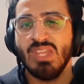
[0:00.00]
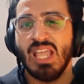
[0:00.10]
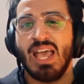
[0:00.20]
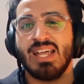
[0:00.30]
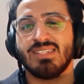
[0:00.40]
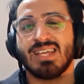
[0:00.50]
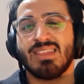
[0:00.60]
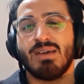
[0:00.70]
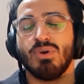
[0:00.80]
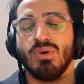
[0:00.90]
And at
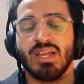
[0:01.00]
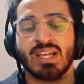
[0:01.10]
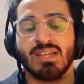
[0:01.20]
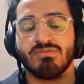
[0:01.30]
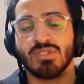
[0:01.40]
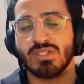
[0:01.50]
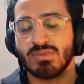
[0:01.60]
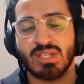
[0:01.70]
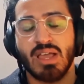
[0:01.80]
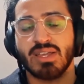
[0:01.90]
that point I kind of just
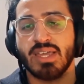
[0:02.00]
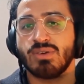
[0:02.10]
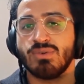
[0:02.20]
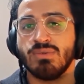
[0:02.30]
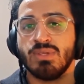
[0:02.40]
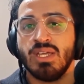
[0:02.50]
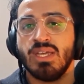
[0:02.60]
was like, okay, cool.